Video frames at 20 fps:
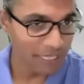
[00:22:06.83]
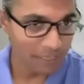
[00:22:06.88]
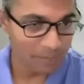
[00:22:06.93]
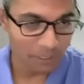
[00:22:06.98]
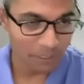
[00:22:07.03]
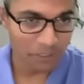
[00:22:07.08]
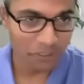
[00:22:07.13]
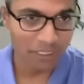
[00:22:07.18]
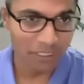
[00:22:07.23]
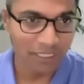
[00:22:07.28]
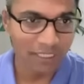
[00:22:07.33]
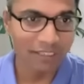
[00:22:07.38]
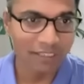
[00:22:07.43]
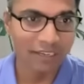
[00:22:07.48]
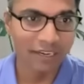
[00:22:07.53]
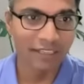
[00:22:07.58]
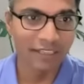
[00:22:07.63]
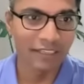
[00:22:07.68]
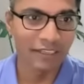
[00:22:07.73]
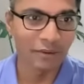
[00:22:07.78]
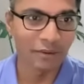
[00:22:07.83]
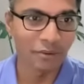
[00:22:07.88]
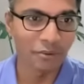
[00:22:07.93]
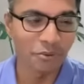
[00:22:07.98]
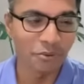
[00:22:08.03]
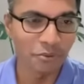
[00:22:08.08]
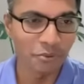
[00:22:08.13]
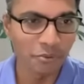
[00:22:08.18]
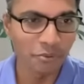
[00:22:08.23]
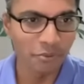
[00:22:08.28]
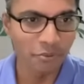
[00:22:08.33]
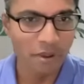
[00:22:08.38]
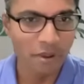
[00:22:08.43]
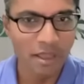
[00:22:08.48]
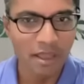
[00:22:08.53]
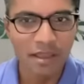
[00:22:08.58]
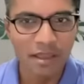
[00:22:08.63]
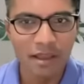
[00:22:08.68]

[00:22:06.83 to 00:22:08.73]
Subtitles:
especially, like, who